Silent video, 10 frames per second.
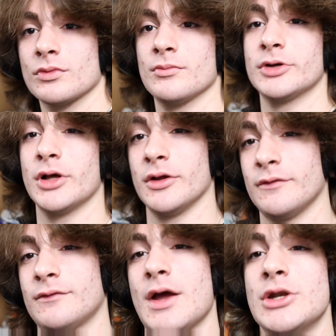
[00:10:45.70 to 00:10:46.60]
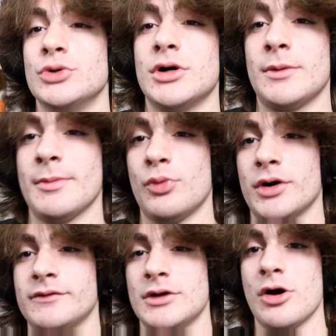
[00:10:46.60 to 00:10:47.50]
because I knew a lot of people
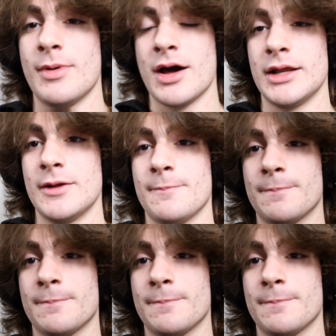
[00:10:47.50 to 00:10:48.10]
wanted to know about it.